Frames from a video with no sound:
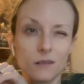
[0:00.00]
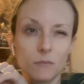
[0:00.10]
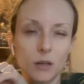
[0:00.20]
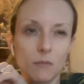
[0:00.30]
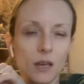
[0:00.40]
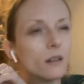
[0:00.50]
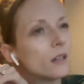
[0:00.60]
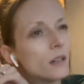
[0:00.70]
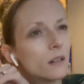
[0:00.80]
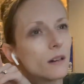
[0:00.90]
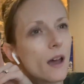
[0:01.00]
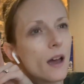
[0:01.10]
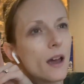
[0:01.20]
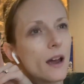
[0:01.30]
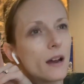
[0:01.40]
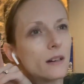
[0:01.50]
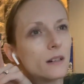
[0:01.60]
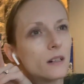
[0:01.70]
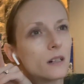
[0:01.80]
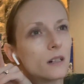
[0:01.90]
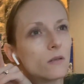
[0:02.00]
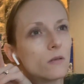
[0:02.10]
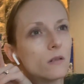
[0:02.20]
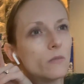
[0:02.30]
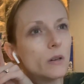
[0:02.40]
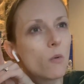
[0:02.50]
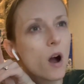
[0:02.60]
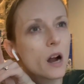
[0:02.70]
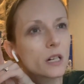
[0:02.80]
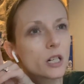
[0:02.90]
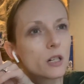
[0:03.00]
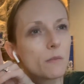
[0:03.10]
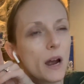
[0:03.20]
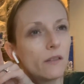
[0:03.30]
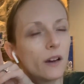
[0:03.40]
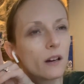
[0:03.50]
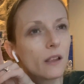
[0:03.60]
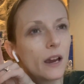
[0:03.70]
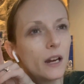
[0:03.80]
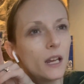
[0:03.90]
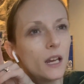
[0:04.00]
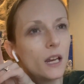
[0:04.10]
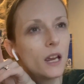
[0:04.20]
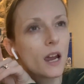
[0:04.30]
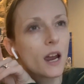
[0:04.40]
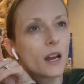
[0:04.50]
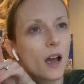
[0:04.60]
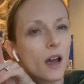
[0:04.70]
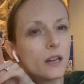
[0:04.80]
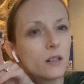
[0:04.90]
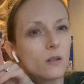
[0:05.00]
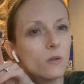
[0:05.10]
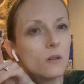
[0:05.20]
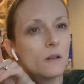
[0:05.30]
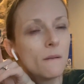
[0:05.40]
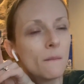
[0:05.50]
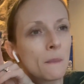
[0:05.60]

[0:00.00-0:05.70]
Pygmalion and we watched My Fair Lady in high school,